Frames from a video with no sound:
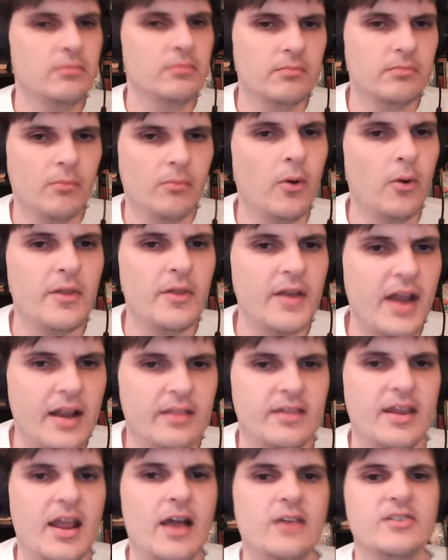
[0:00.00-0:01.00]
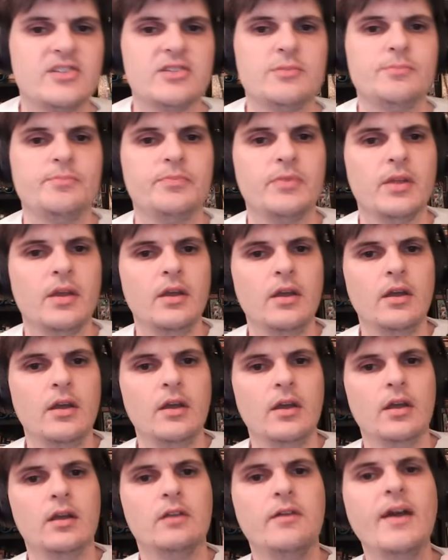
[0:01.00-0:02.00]
more than anything else
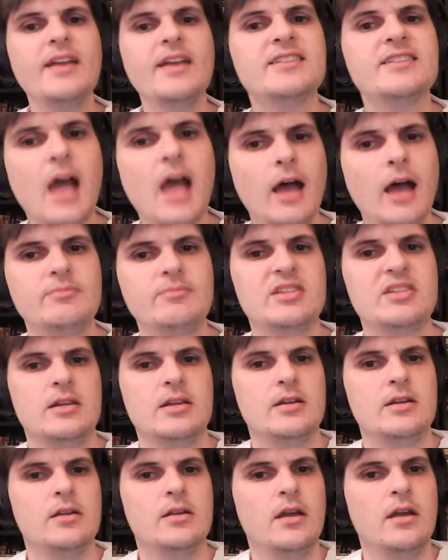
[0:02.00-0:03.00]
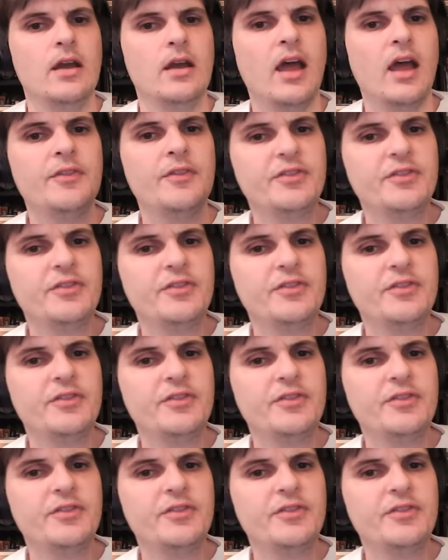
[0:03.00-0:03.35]
Klay Thompson had